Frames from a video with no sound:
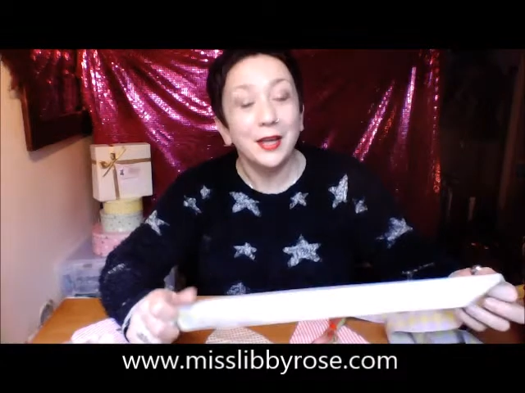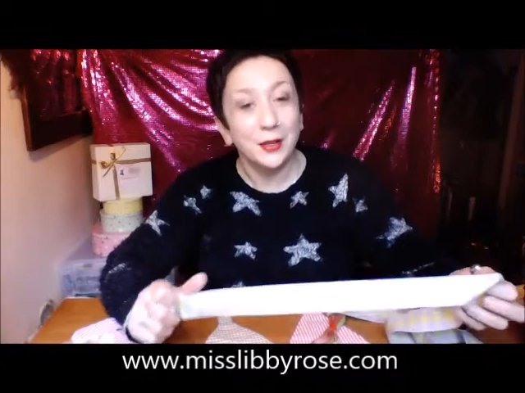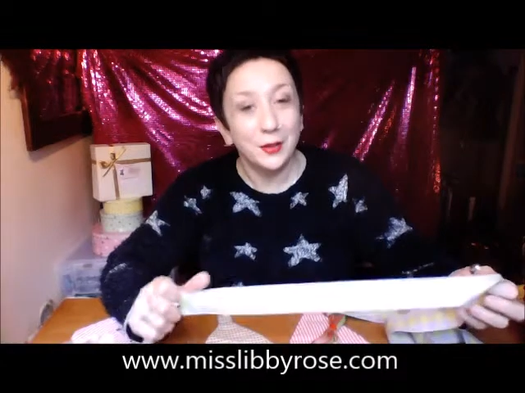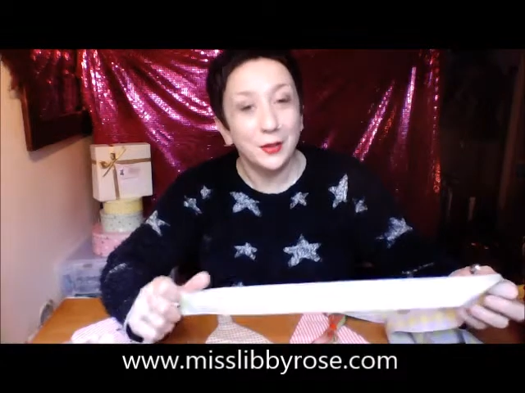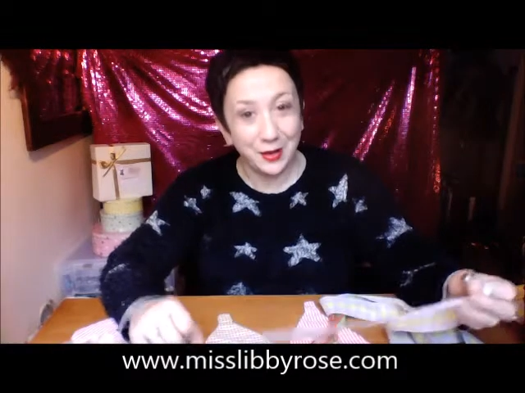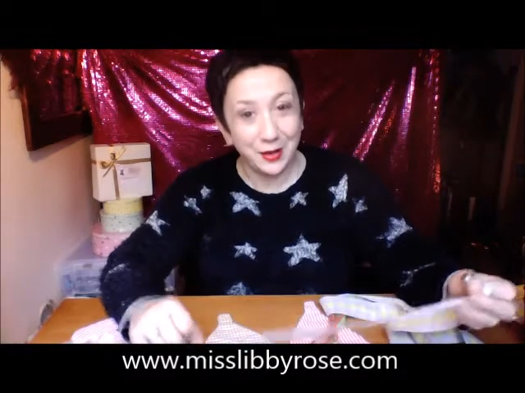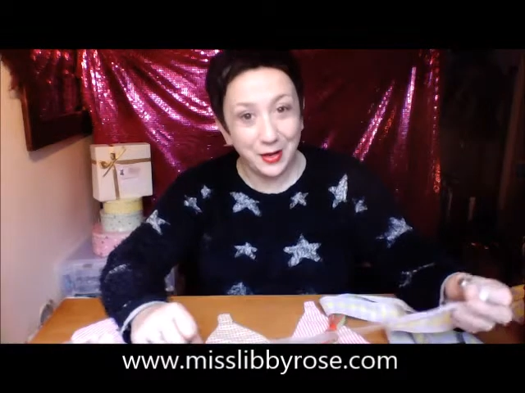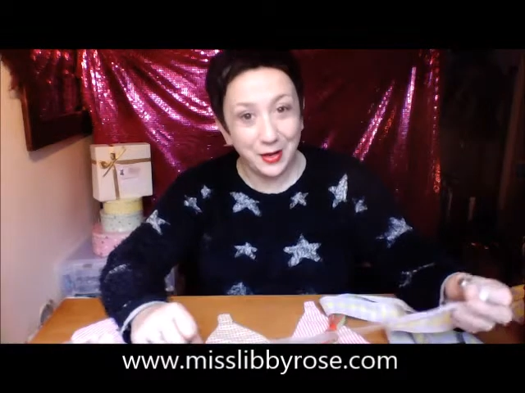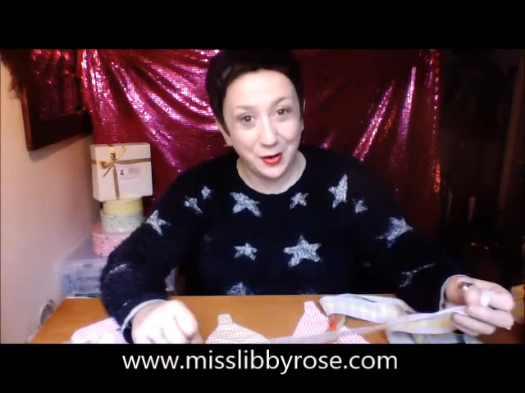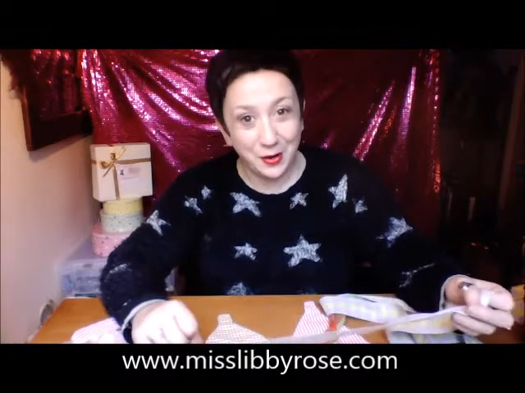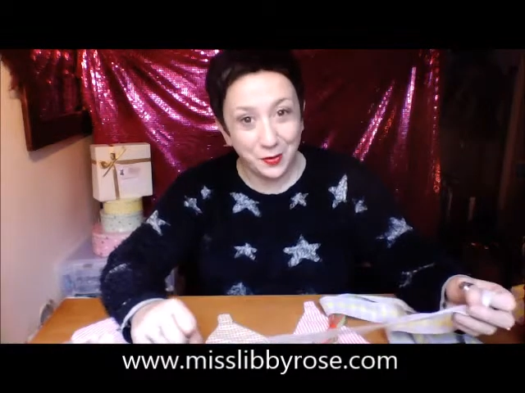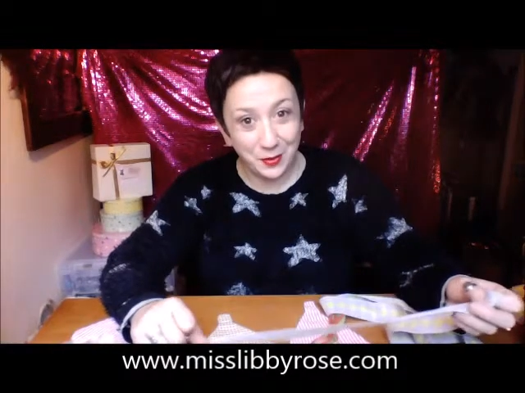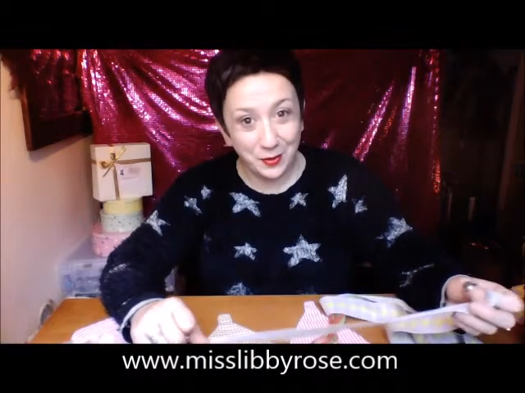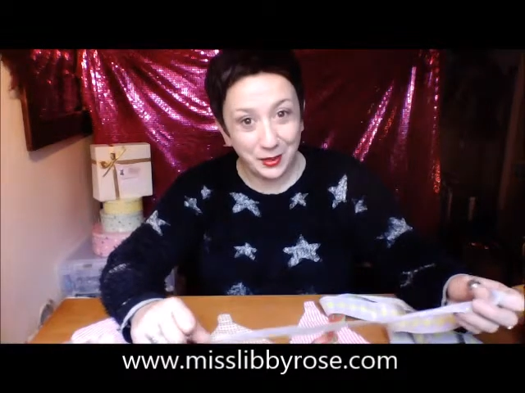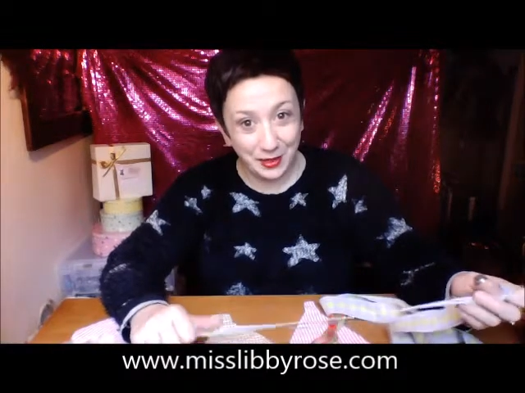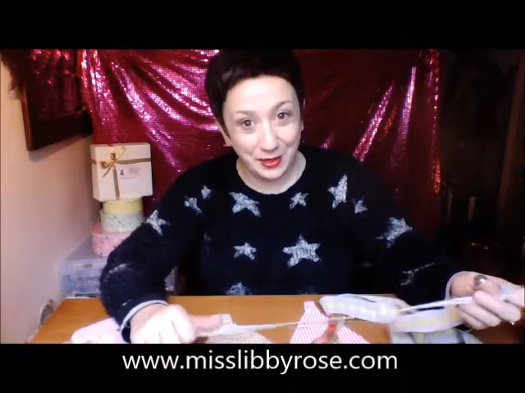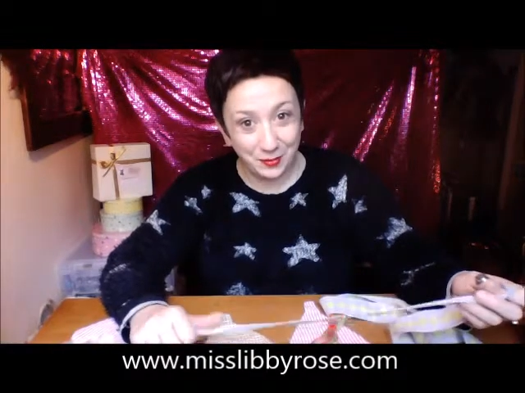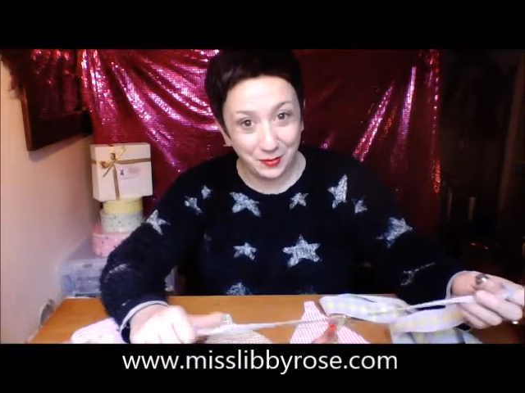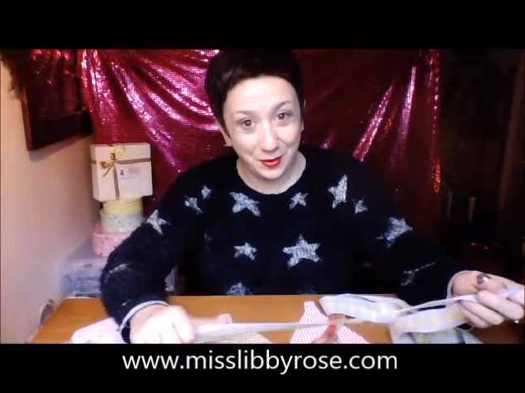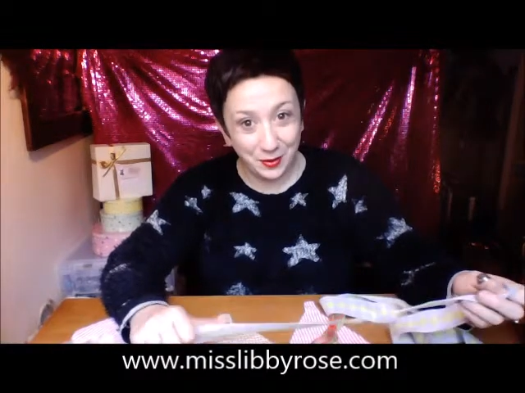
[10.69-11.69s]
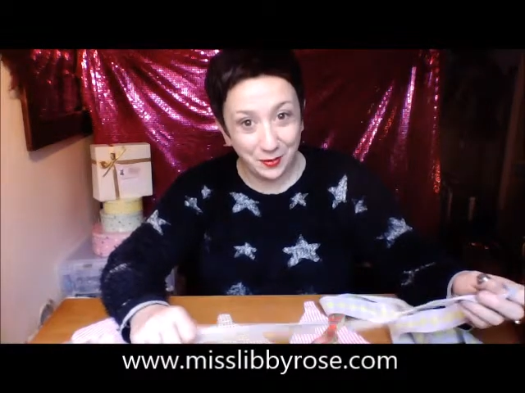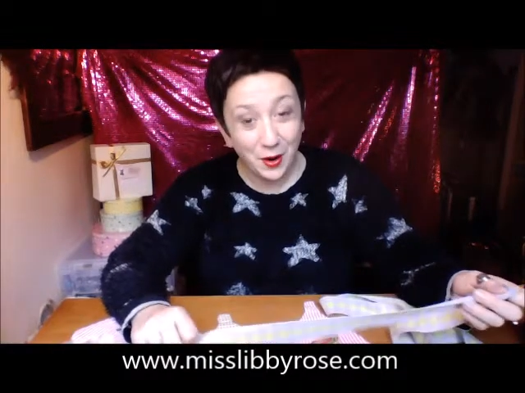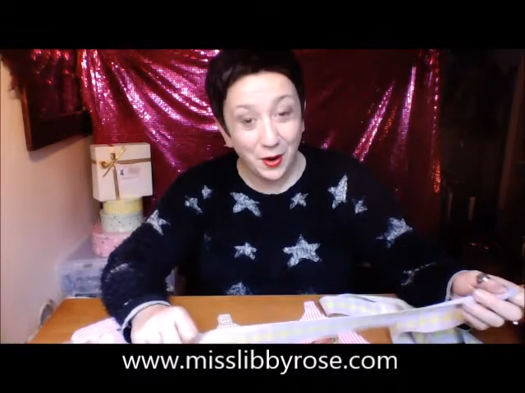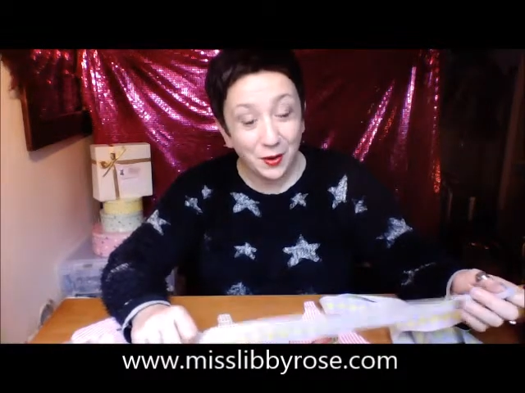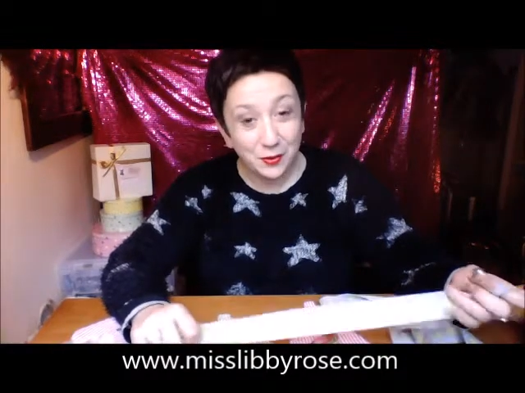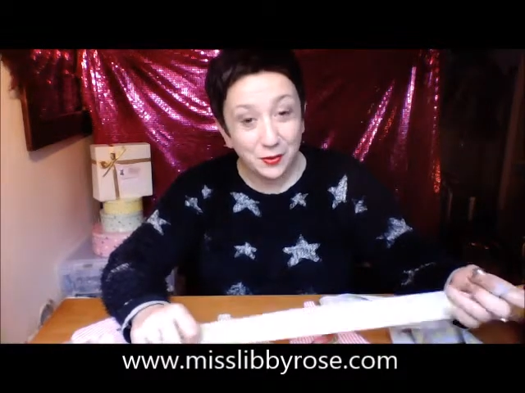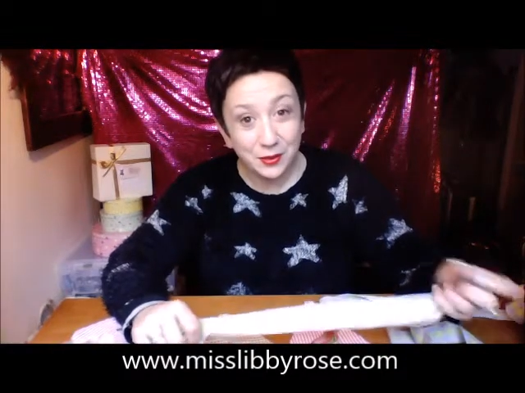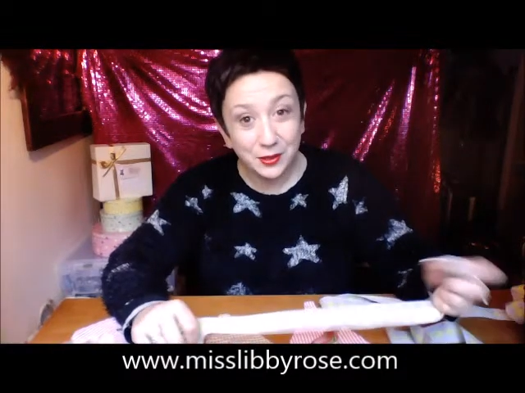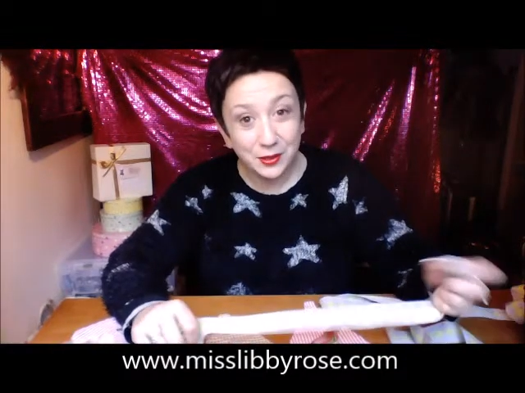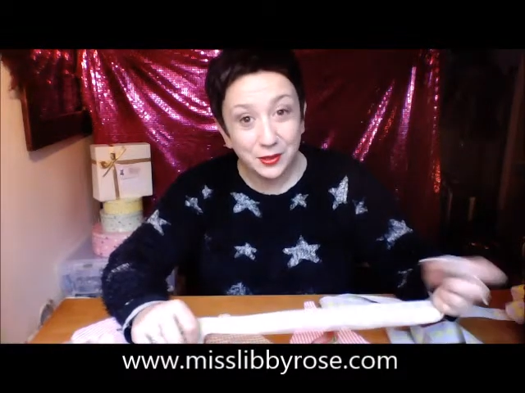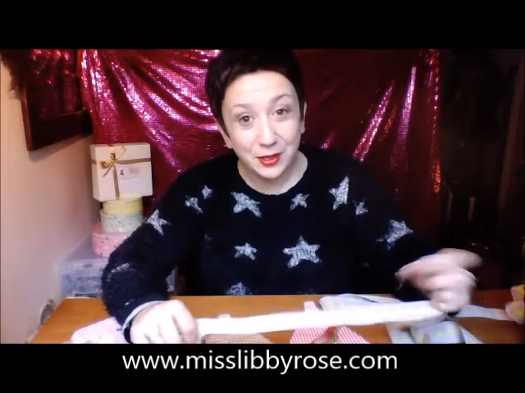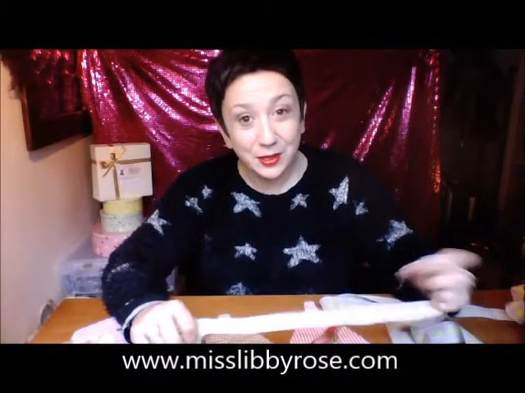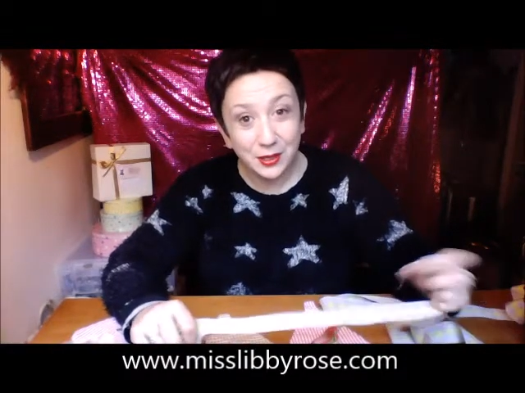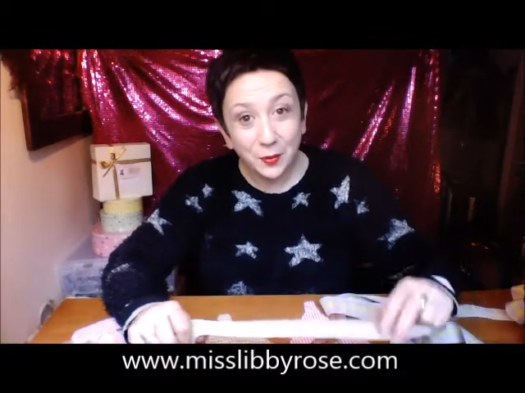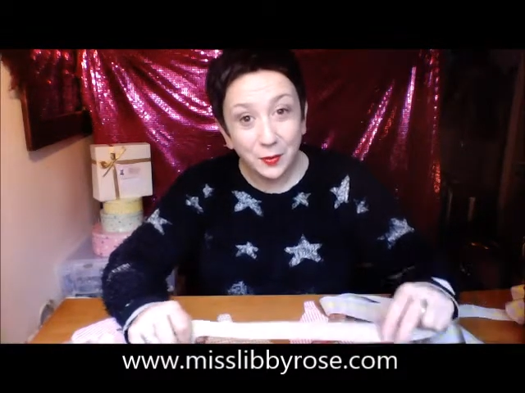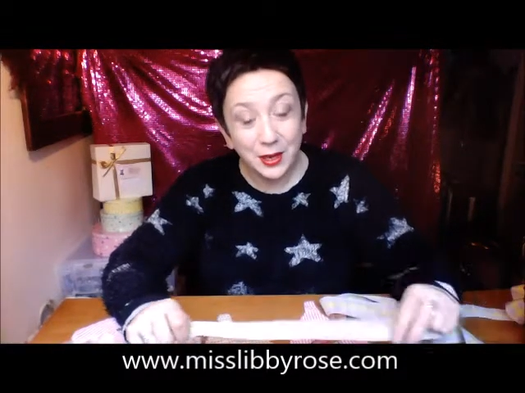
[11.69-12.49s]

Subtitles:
You're here with Libby Rose.